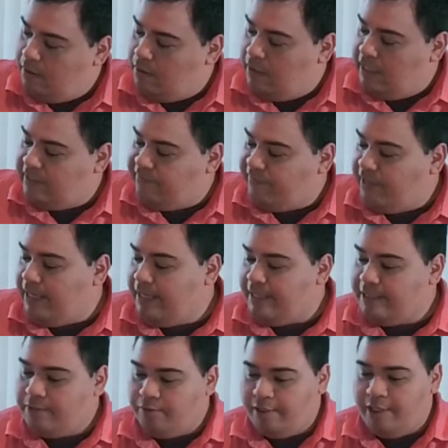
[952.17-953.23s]
it's funny
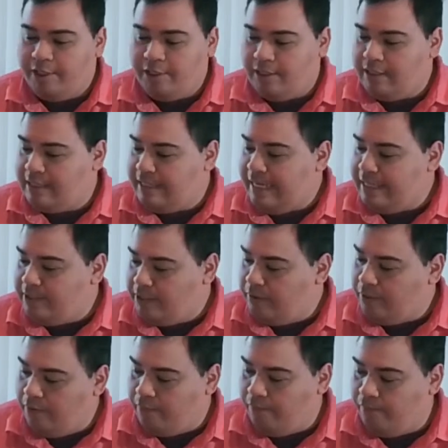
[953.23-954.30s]
because tradition states
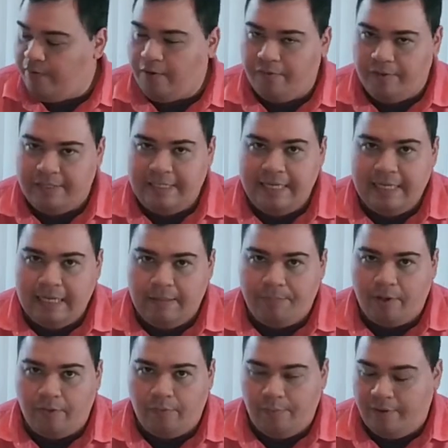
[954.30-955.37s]
you don't fill the
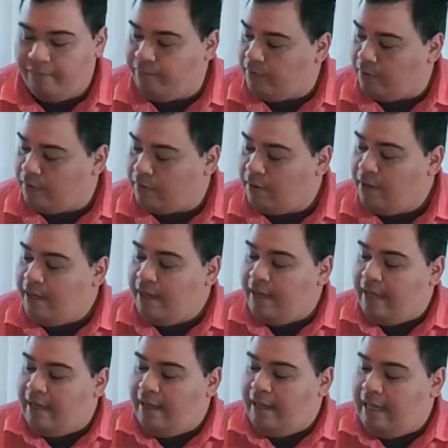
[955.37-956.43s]
teacup all the way full.
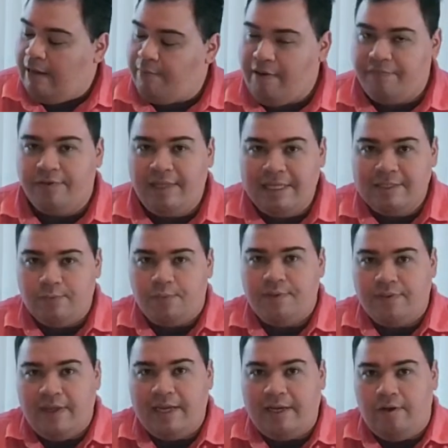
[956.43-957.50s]
However, that's
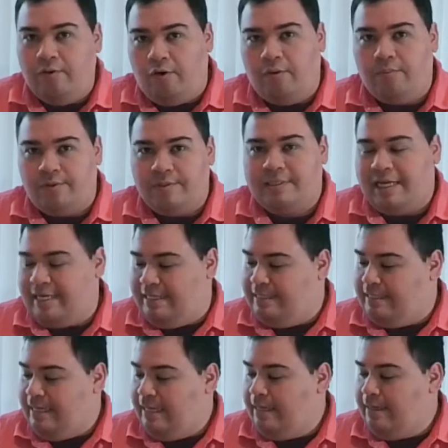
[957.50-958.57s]
with like a normal
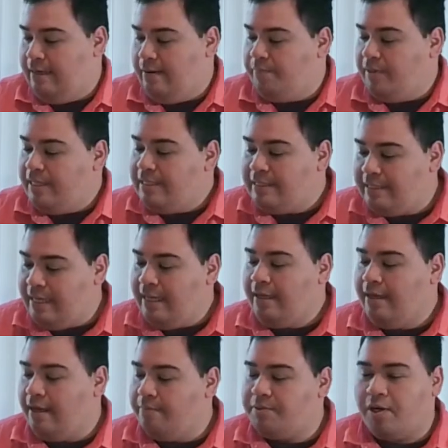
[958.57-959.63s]
sized teacup. These
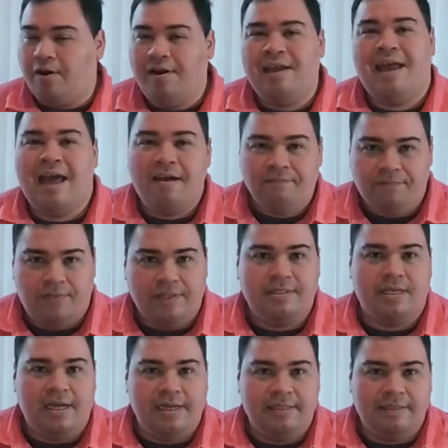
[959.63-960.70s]
teacups are half the
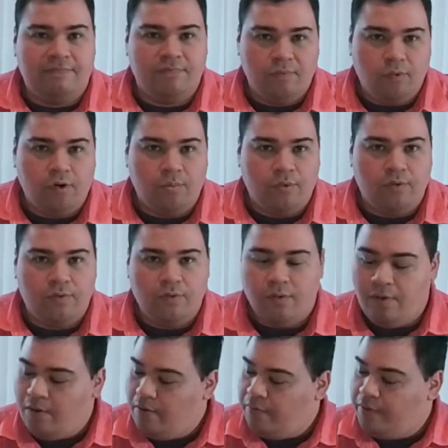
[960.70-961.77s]
size of normal.
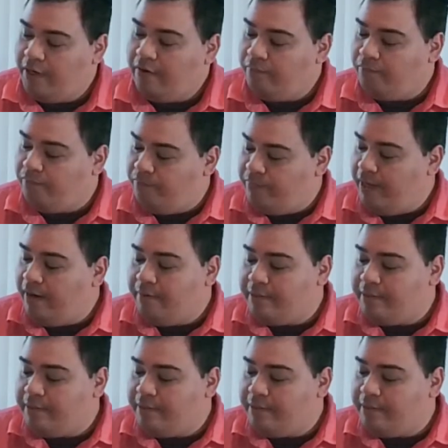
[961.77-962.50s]
They're